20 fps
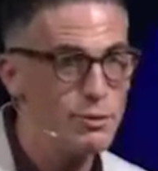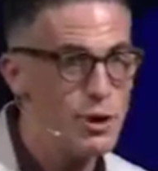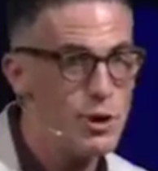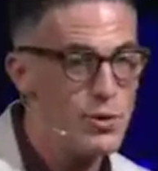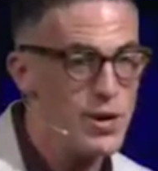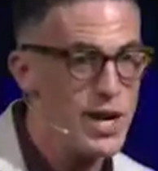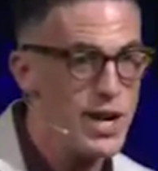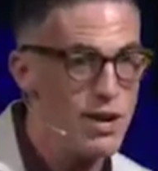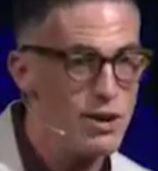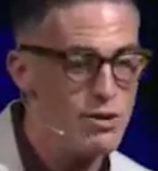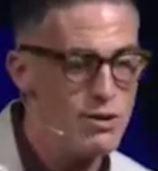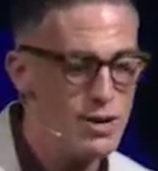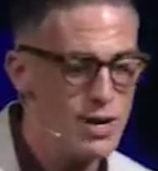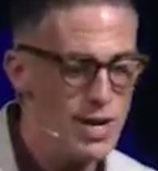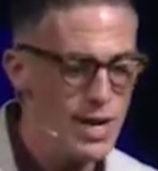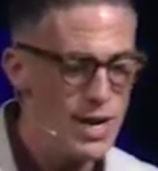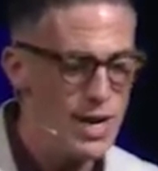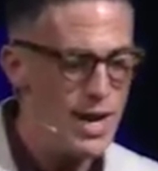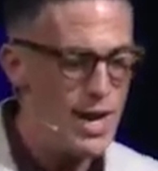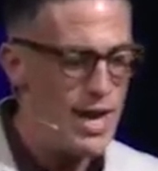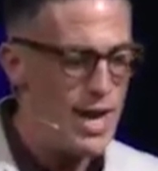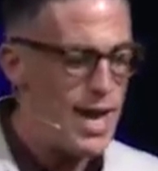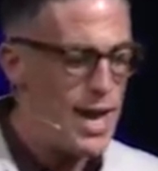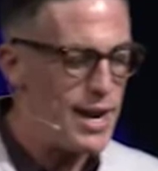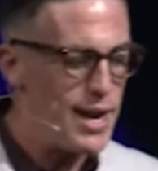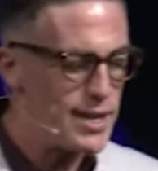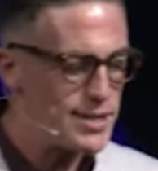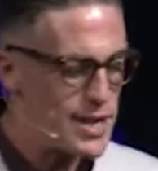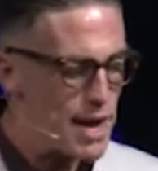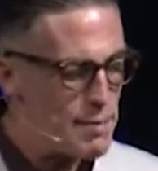row here,
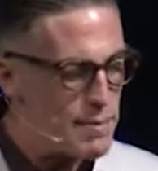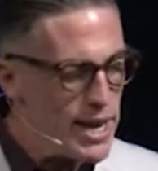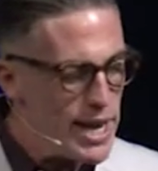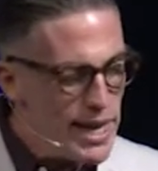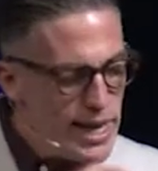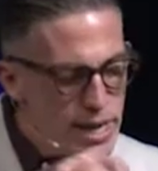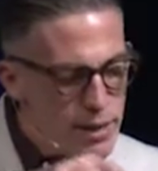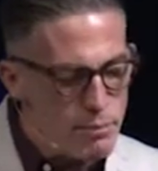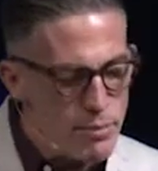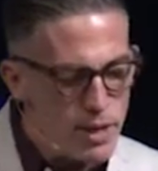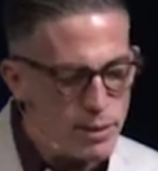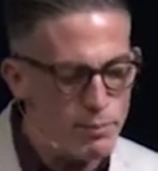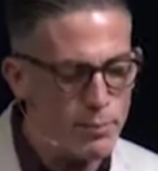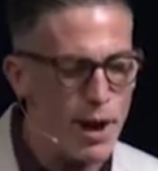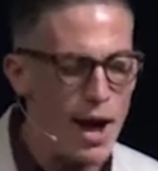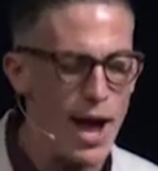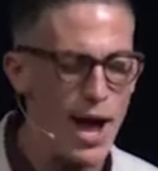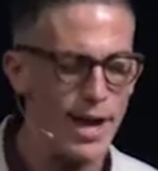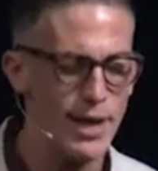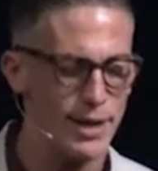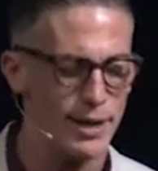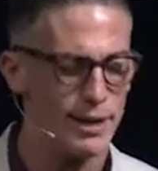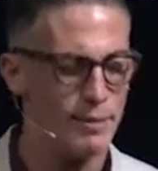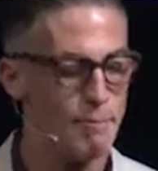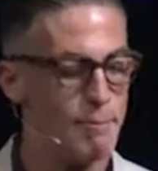and as I'm eating mid-bite,